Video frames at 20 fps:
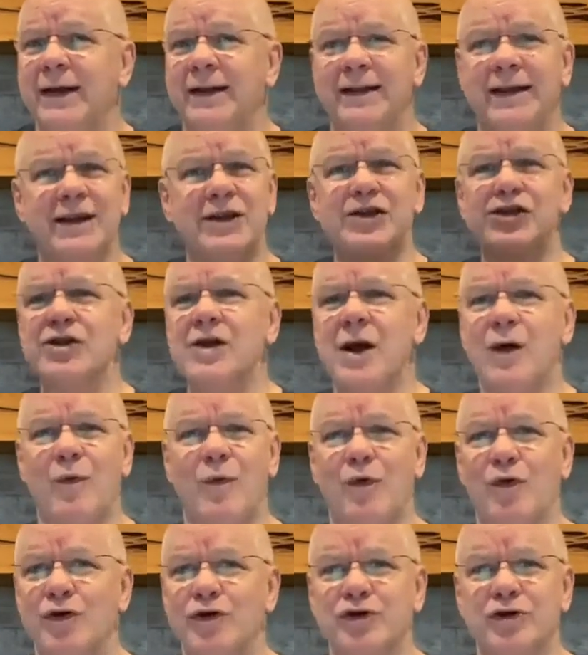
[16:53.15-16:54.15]
then it's not
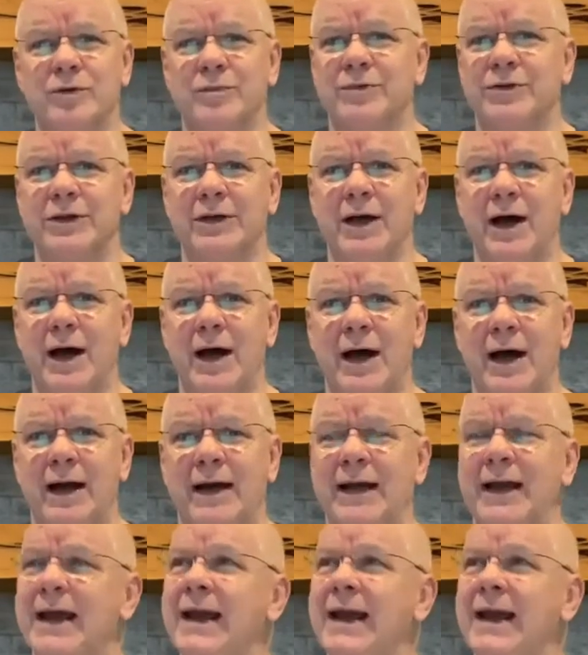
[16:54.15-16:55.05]
worship to God.